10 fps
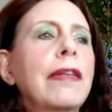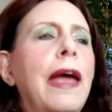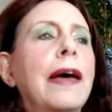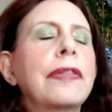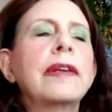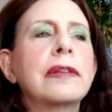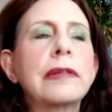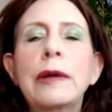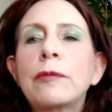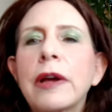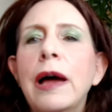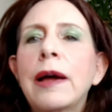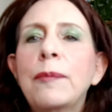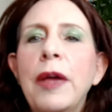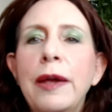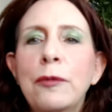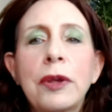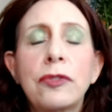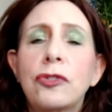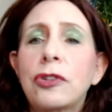at the same time, it
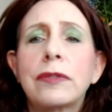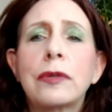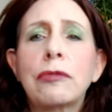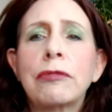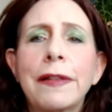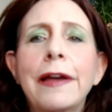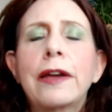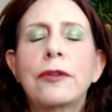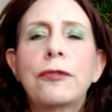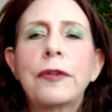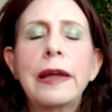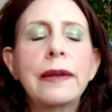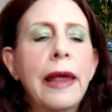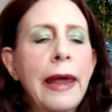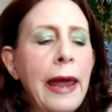was just a really good fit.